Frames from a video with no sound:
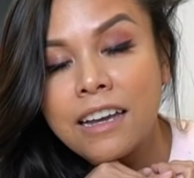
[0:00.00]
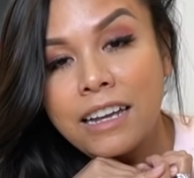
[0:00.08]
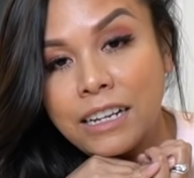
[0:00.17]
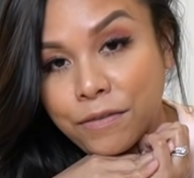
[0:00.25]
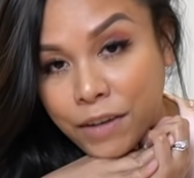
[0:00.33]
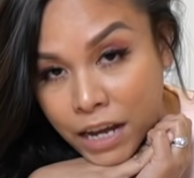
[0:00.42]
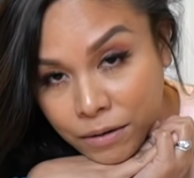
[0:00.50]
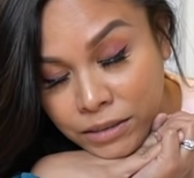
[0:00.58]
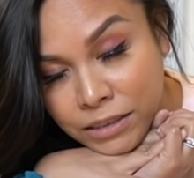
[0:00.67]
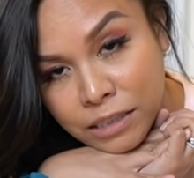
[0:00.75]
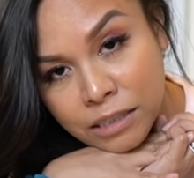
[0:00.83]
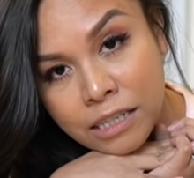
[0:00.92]
And if I were
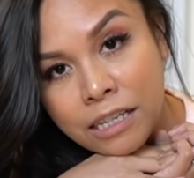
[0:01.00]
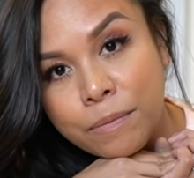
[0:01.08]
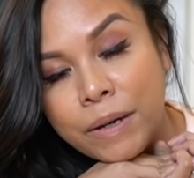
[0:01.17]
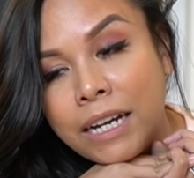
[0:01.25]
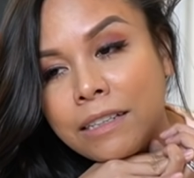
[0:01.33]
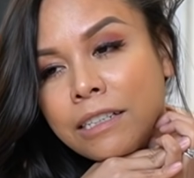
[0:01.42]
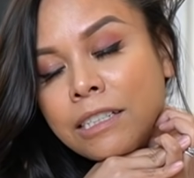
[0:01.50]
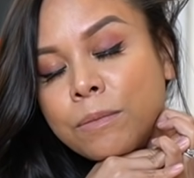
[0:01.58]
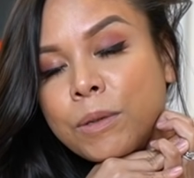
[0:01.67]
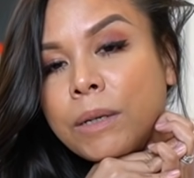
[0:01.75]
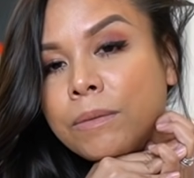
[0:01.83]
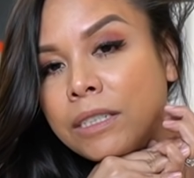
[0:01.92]
to take a bath, it's
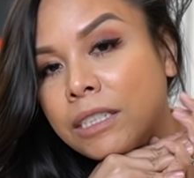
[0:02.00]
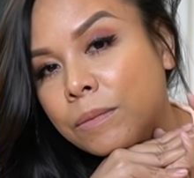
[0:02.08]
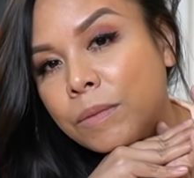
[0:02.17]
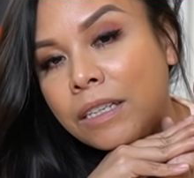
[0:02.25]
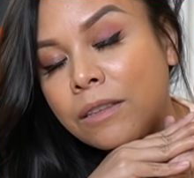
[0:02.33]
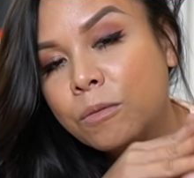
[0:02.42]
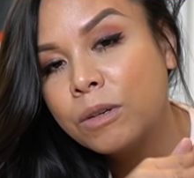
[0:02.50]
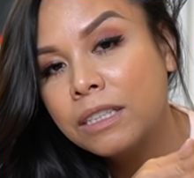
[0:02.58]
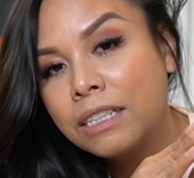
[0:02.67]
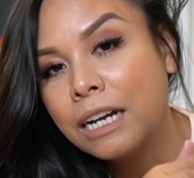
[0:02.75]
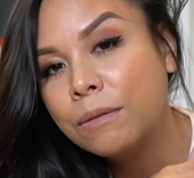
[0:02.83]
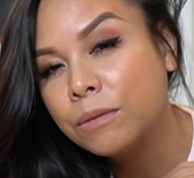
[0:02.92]
probably going to be the one
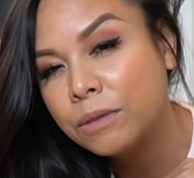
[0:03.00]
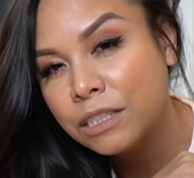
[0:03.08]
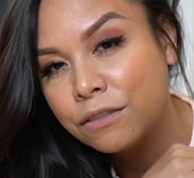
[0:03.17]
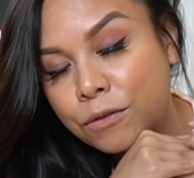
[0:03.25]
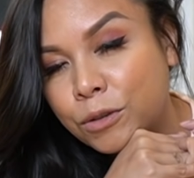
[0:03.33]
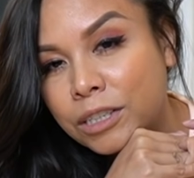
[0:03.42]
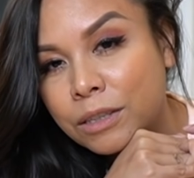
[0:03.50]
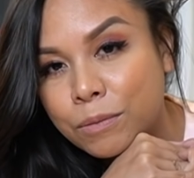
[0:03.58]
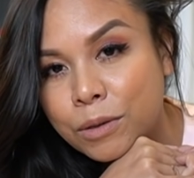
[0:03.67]
that I would reach for the